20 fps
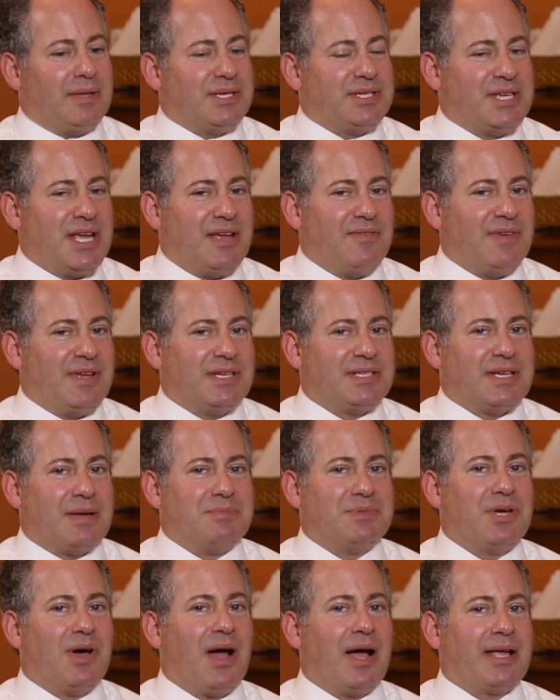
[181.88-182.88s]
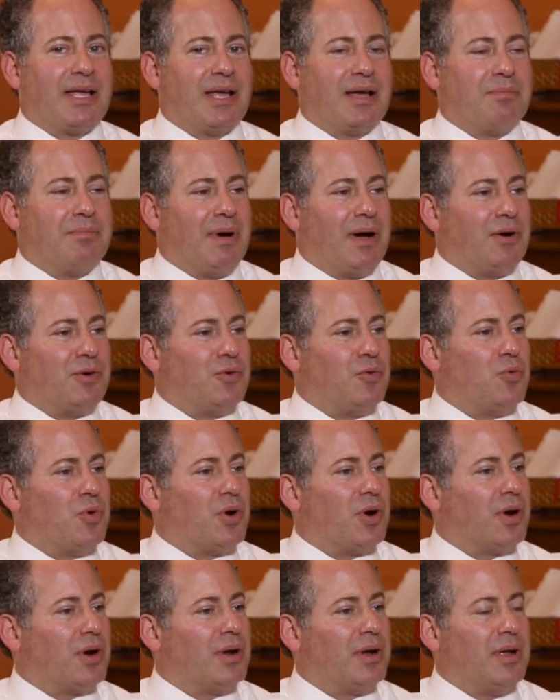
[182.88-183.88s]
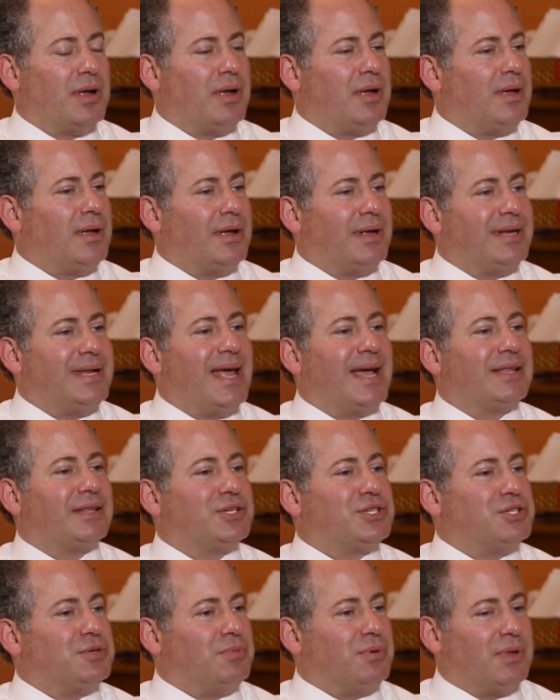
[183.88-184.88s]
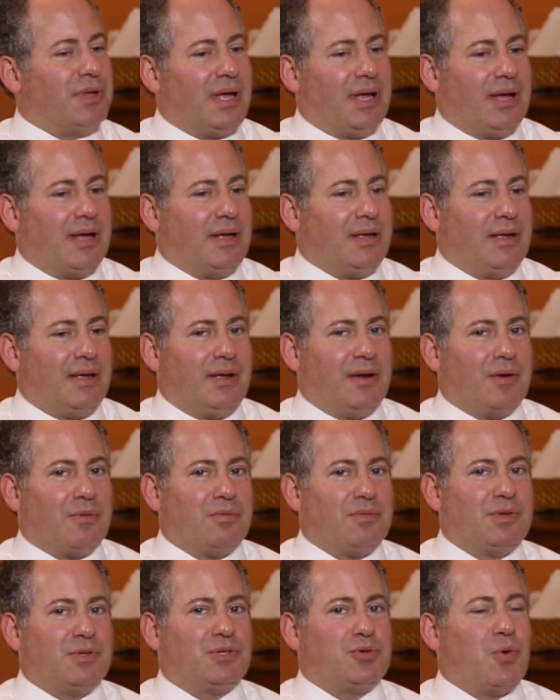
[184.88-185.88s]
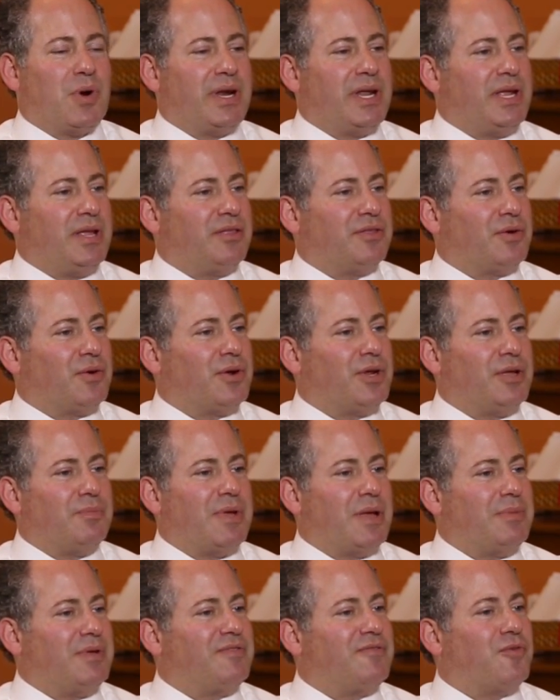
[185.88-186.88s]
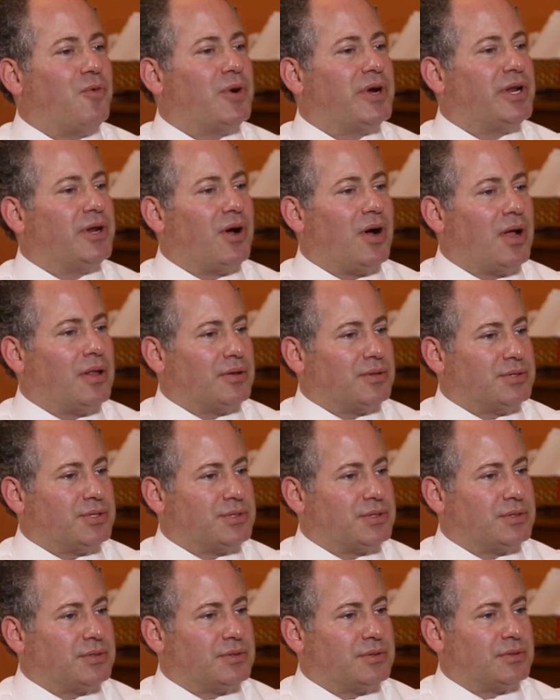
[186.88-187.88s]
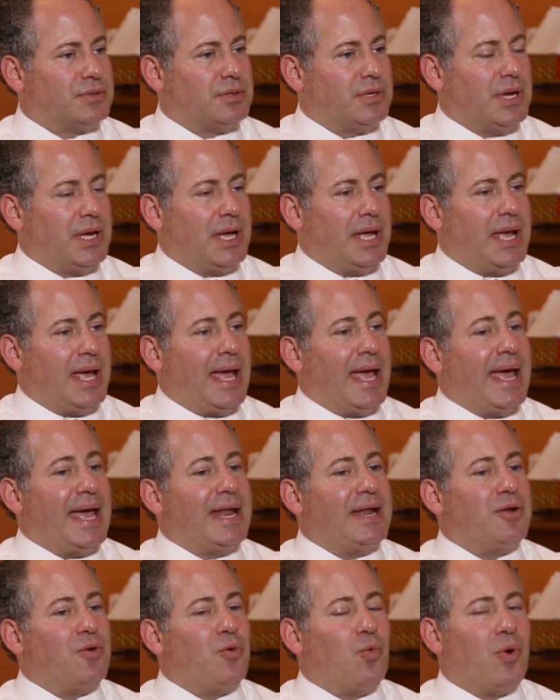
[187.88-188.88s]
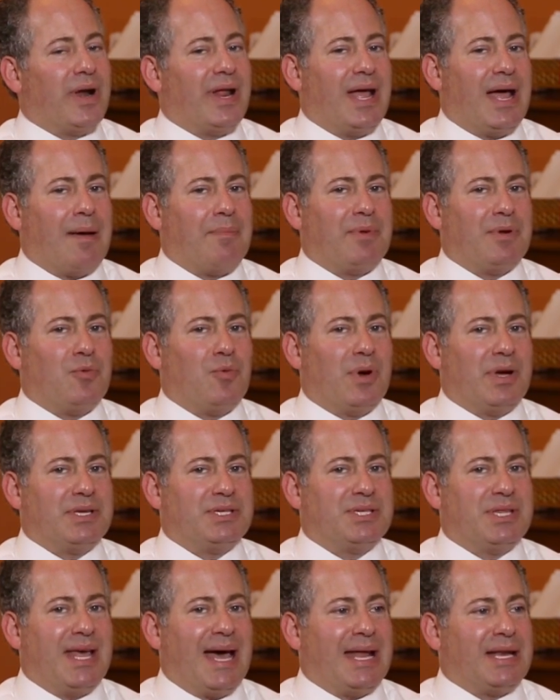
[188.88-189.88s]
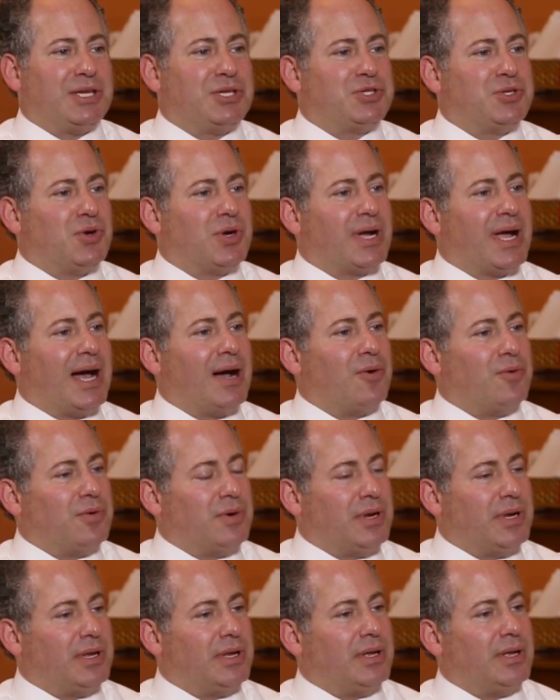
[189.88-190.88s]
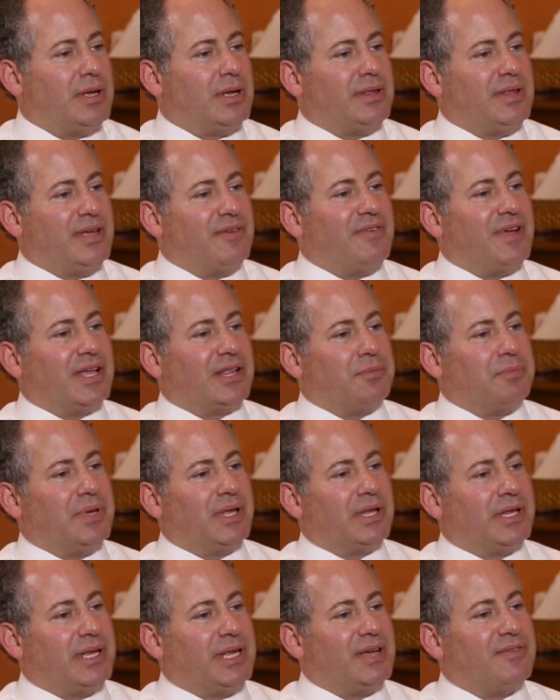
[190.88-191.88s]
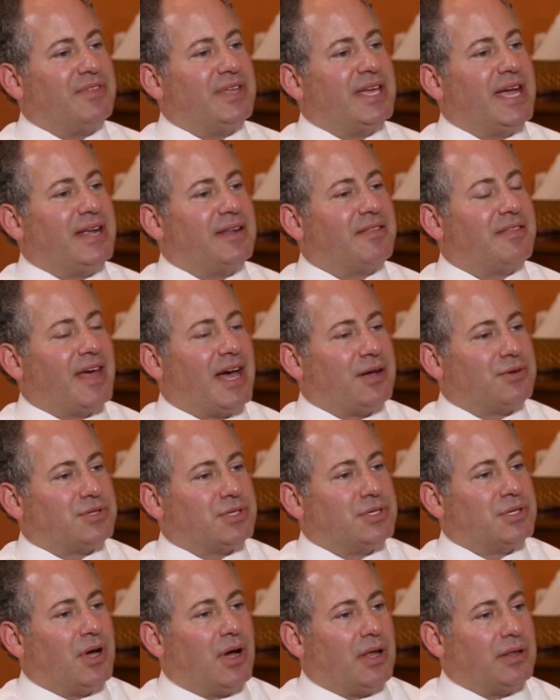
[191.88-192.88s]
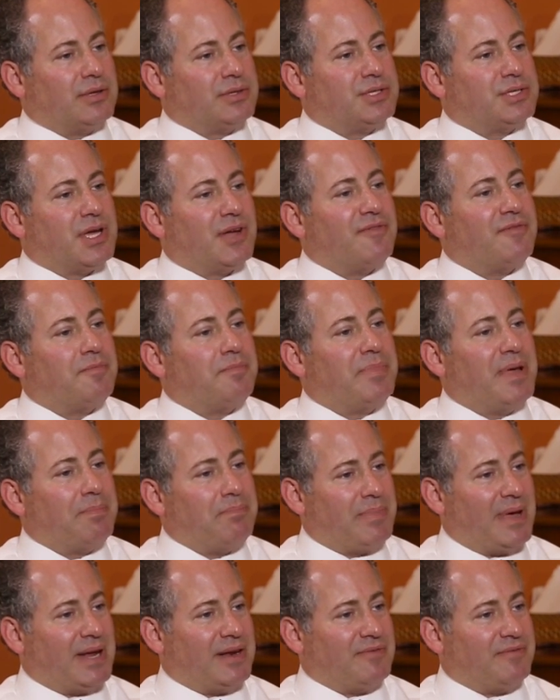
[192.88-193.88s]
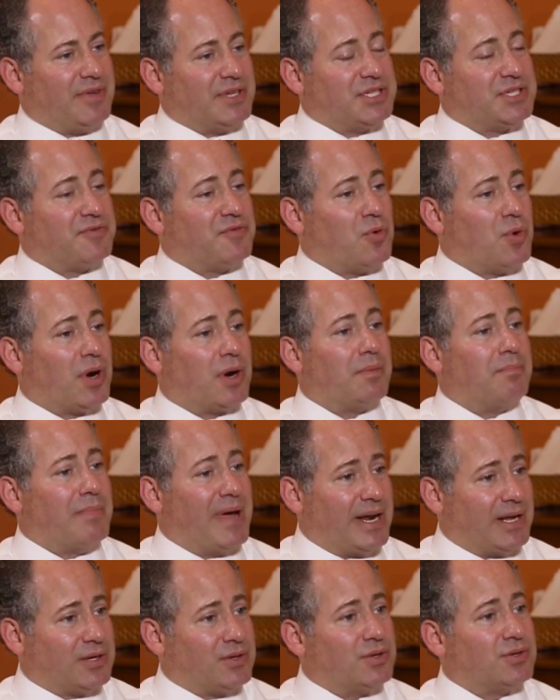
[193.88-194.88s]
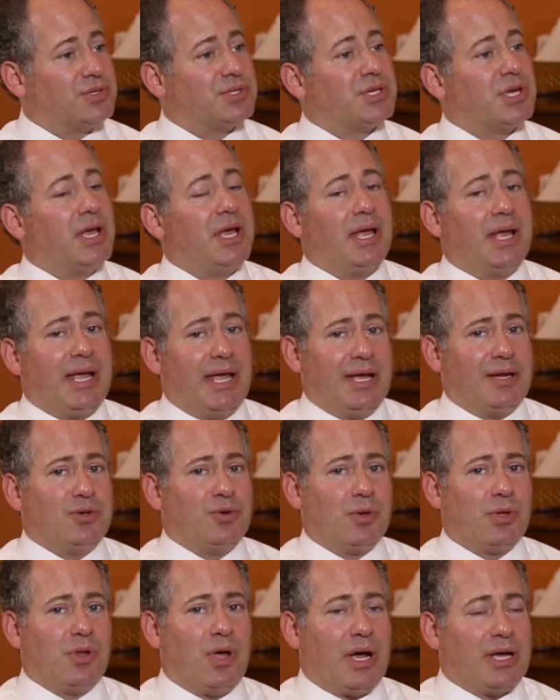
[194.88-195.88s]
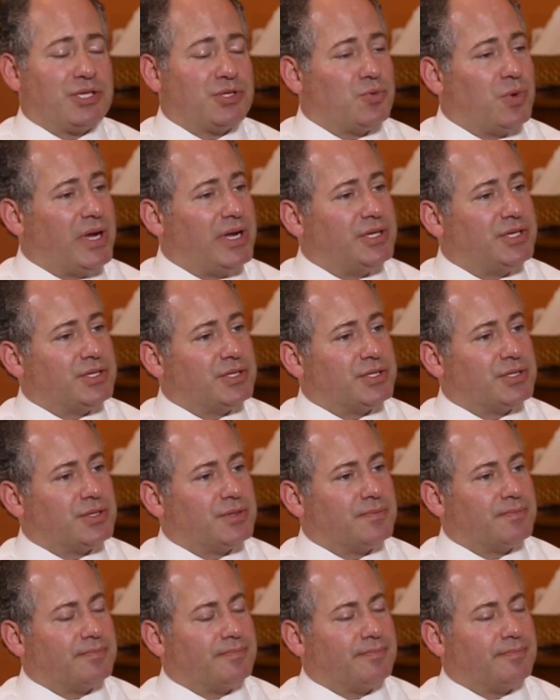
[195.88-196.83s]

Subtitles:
the savings I'm talking about were negligible, $20, $30, maybe $40. And what happened was that took out the availability of the $8,000 of PIP benefits for medicals and or lost wages.